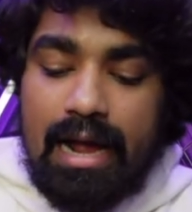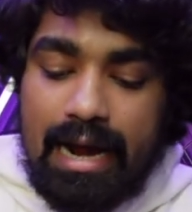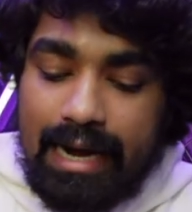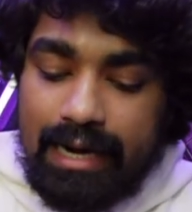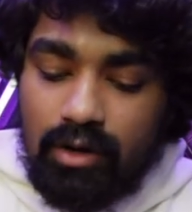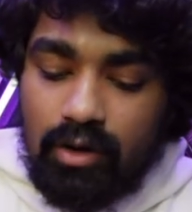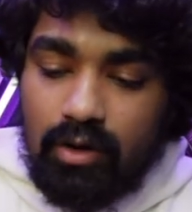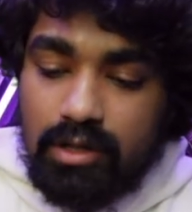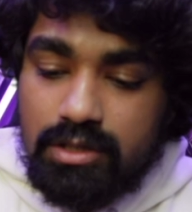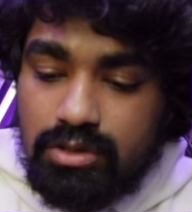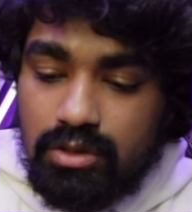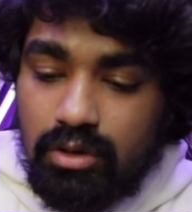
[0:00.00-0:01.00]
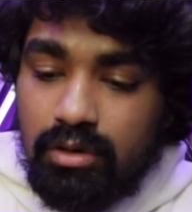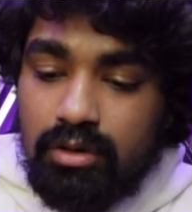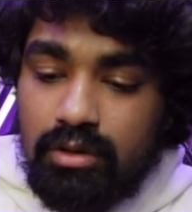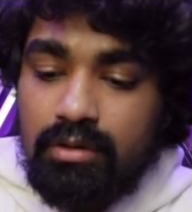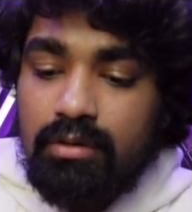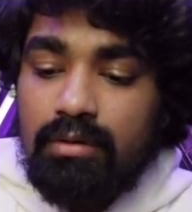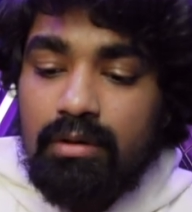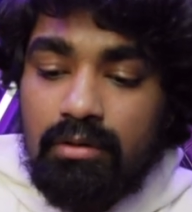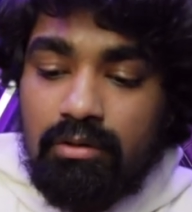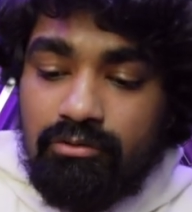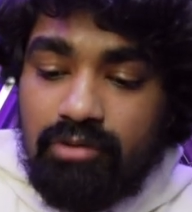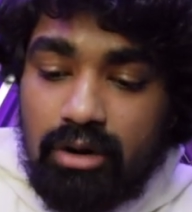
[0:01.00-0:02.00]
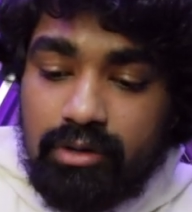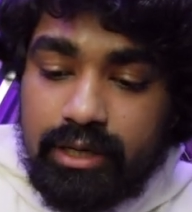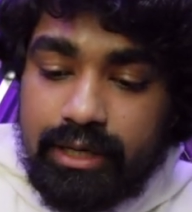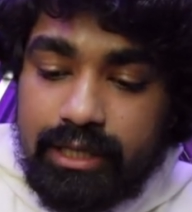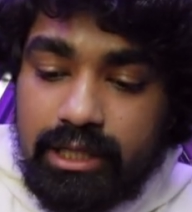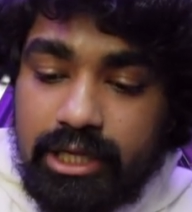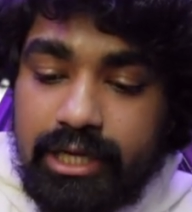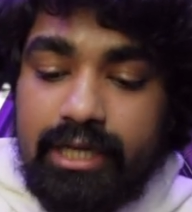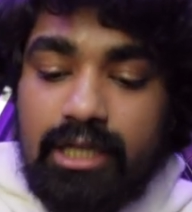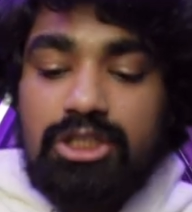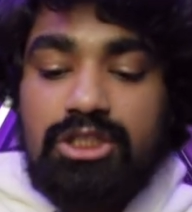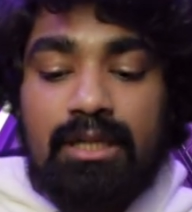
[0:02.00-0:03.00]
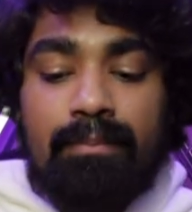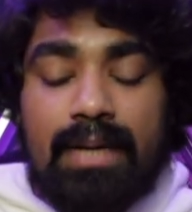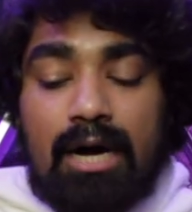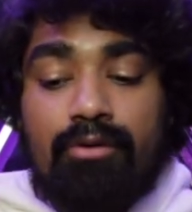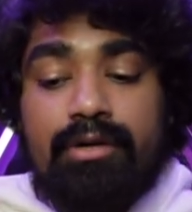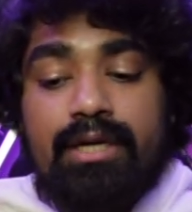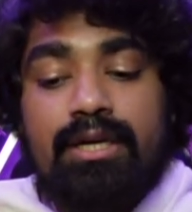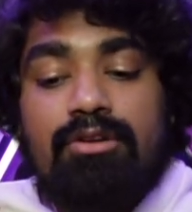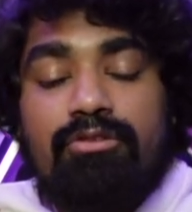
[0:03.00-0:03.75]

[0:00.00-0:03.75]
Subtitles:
and also found the jump count,